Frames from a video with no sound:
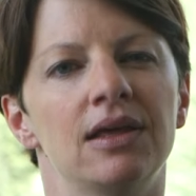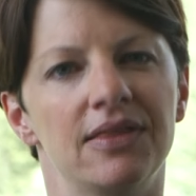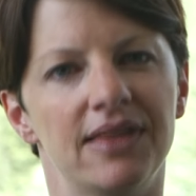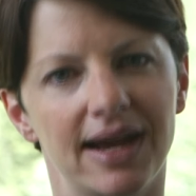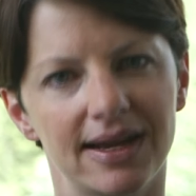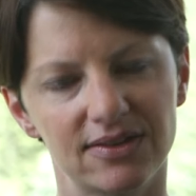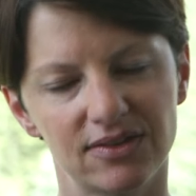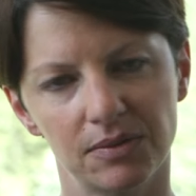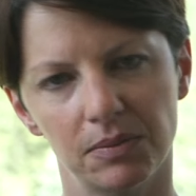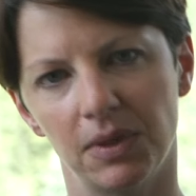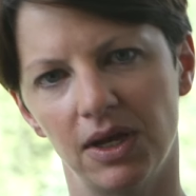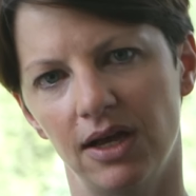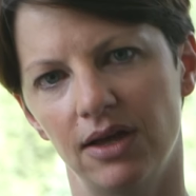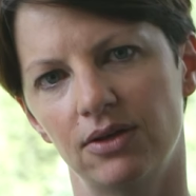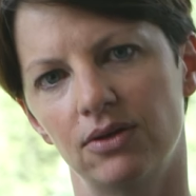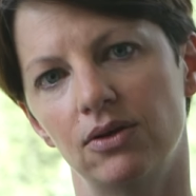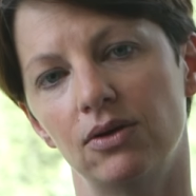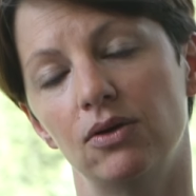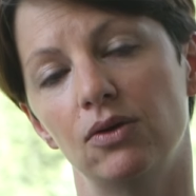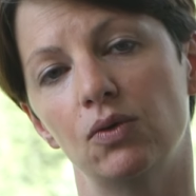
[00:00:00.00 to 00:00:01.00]
That's a
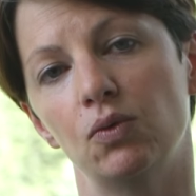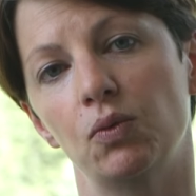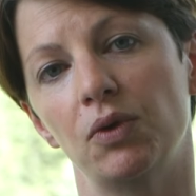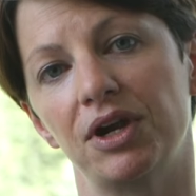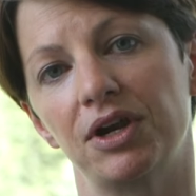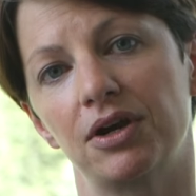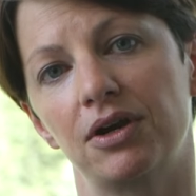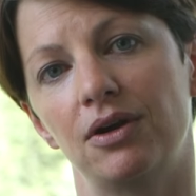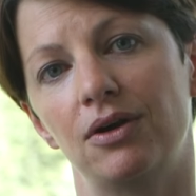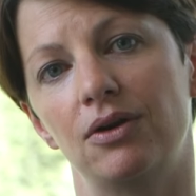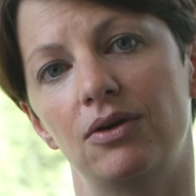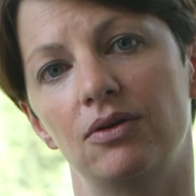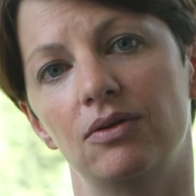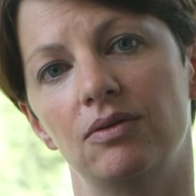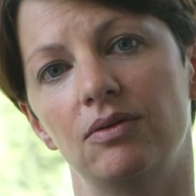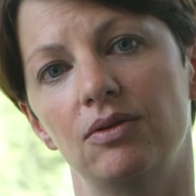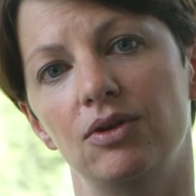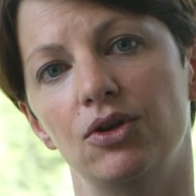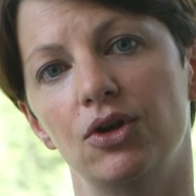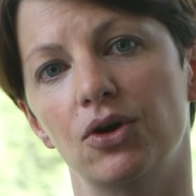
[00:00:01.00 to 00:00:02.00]
model
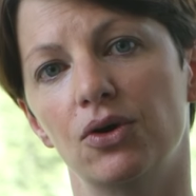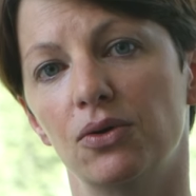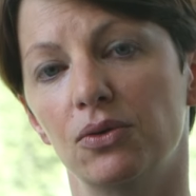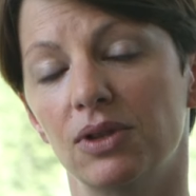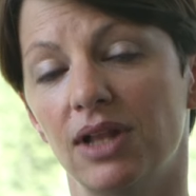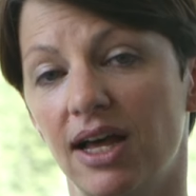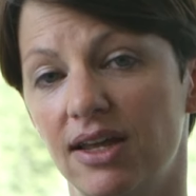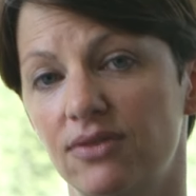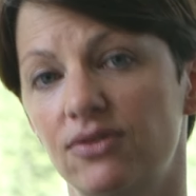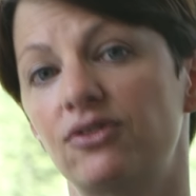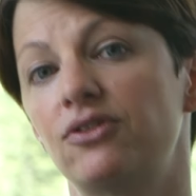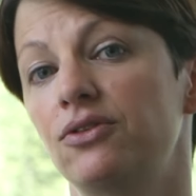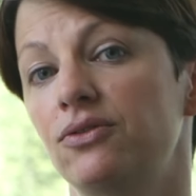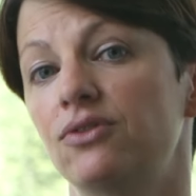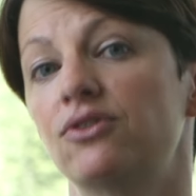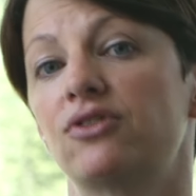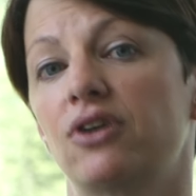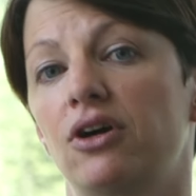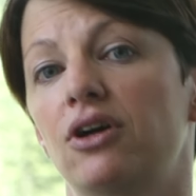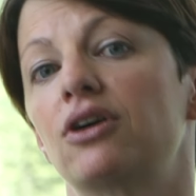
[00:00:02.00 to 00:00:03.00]
where, you know, a lot of
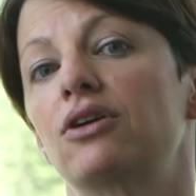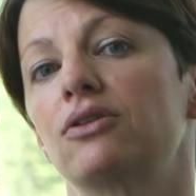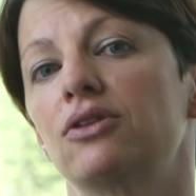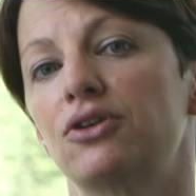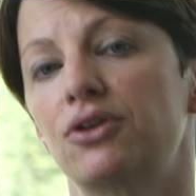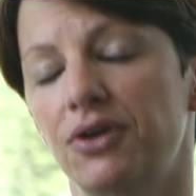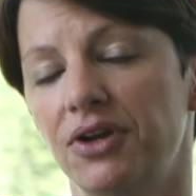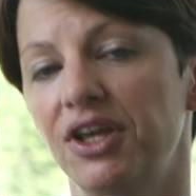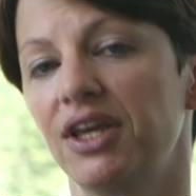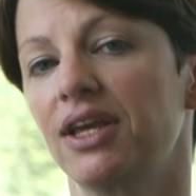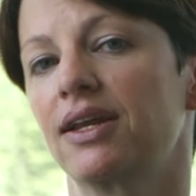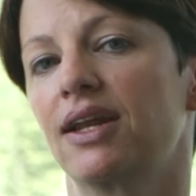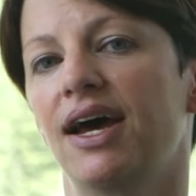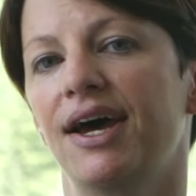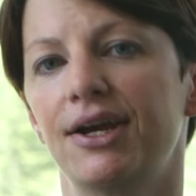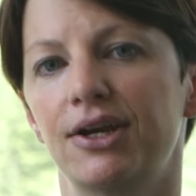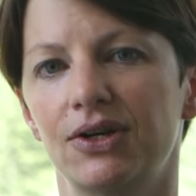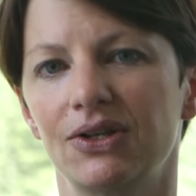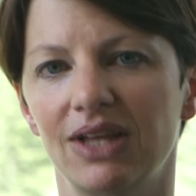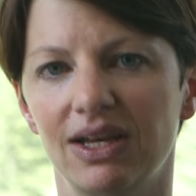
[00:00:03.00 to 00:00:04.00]
students are learning at
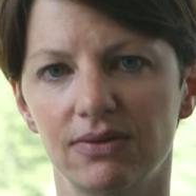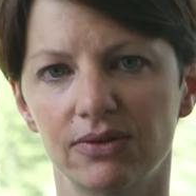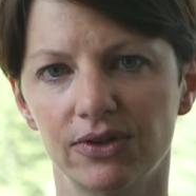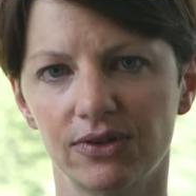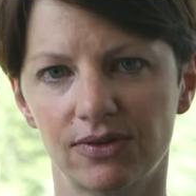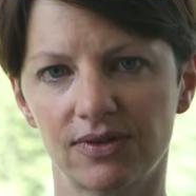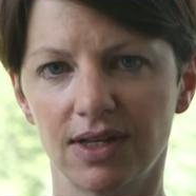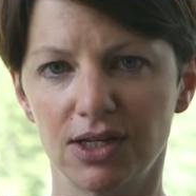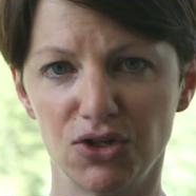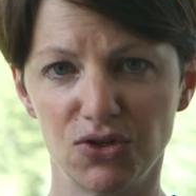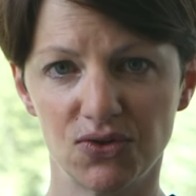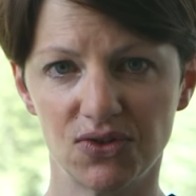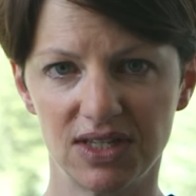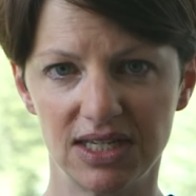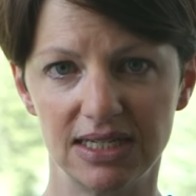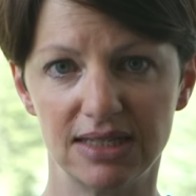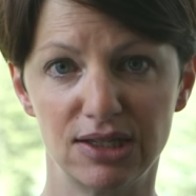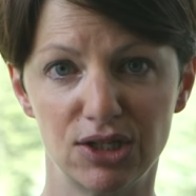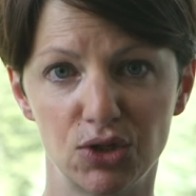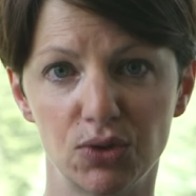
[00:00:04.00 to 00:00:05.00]
higher levels than you
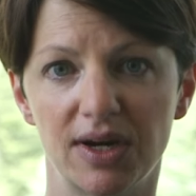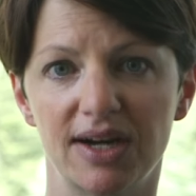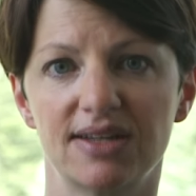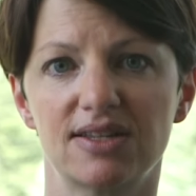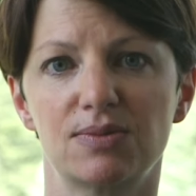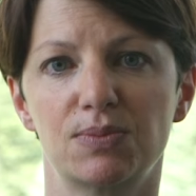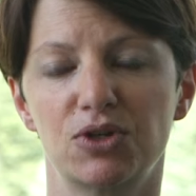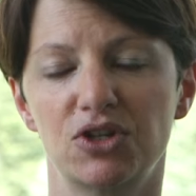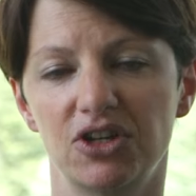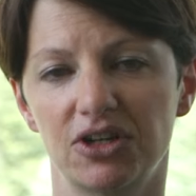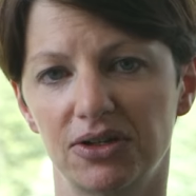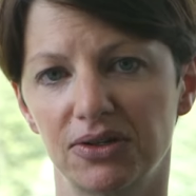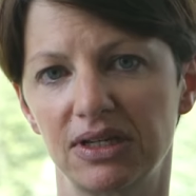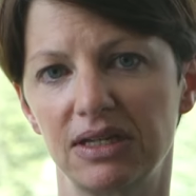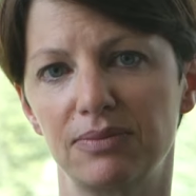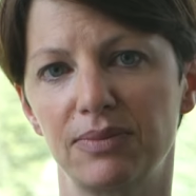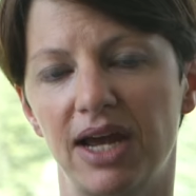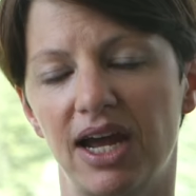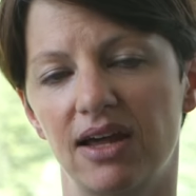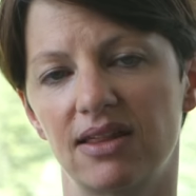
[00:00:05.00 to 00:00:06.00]
see in the US, particularly
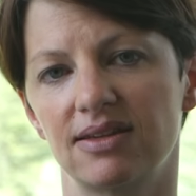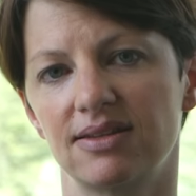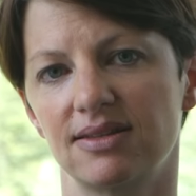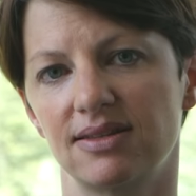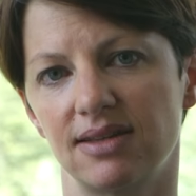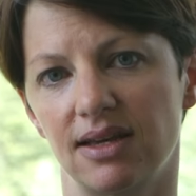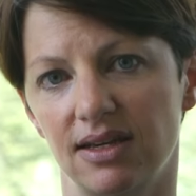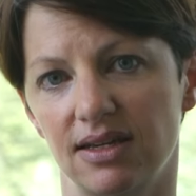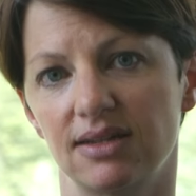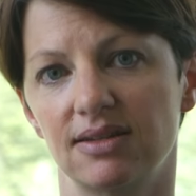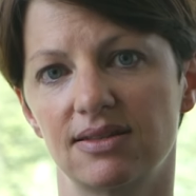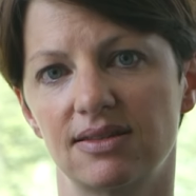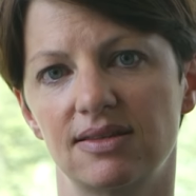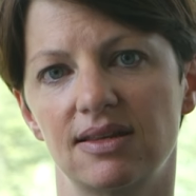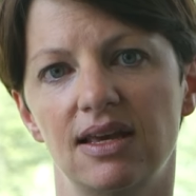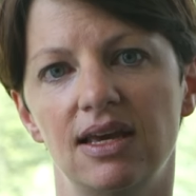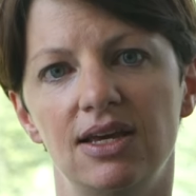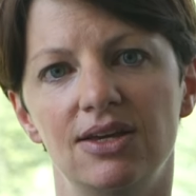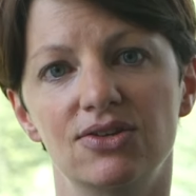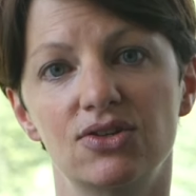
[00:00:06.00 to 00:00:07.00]
in math and
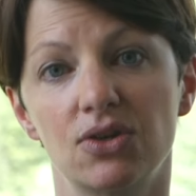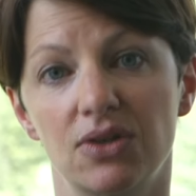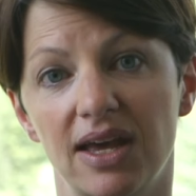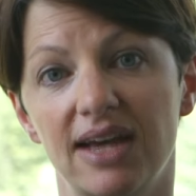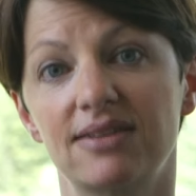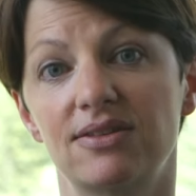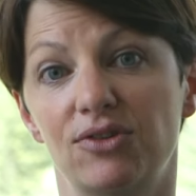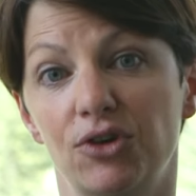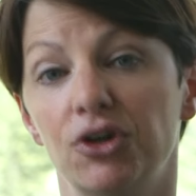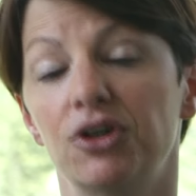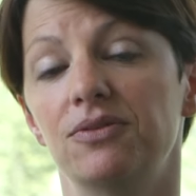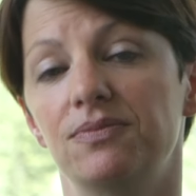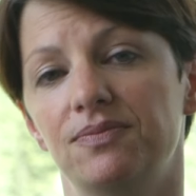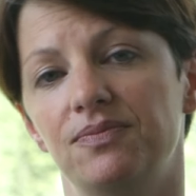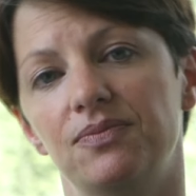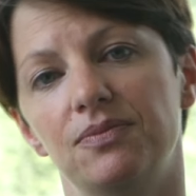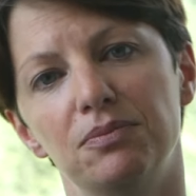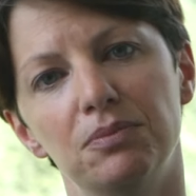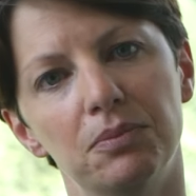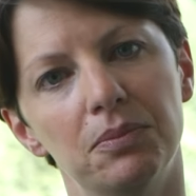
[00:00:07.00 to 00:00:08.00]
science. So that's good.
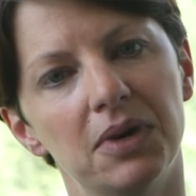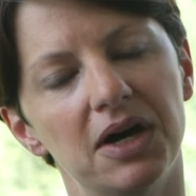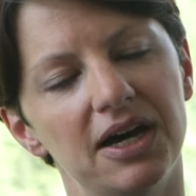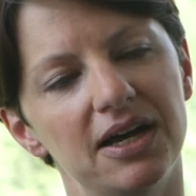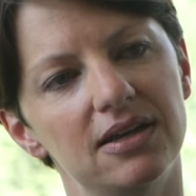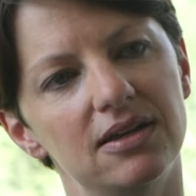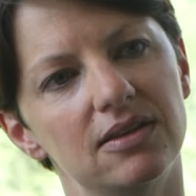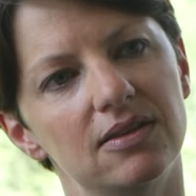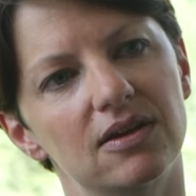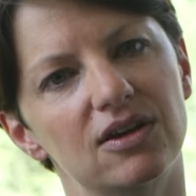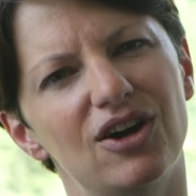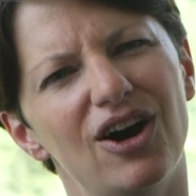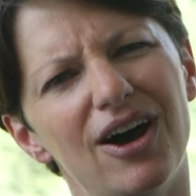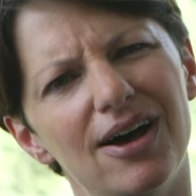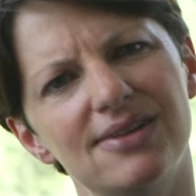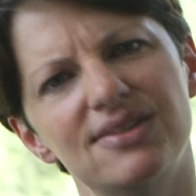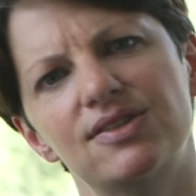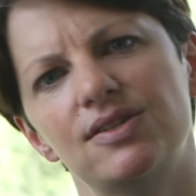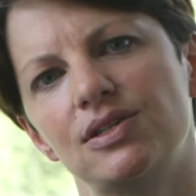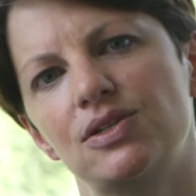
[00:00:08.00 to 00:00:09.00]
But the
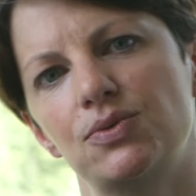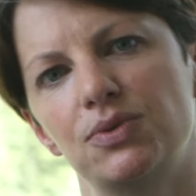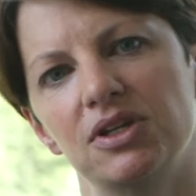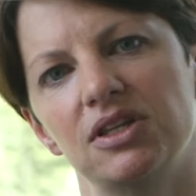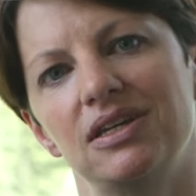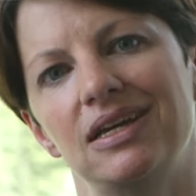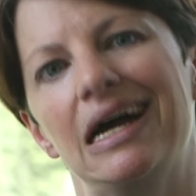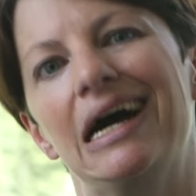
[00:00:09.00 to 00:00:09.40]
cost is really